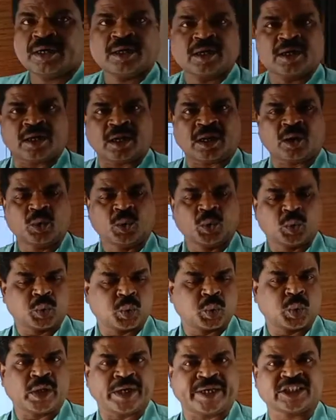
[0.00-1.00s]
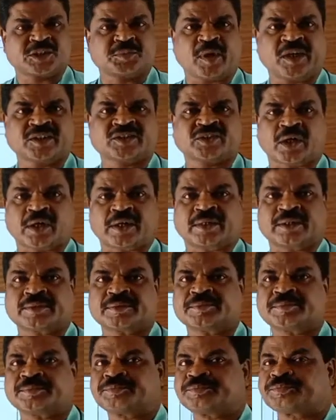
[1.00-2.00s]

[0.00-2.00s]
Now let us pass on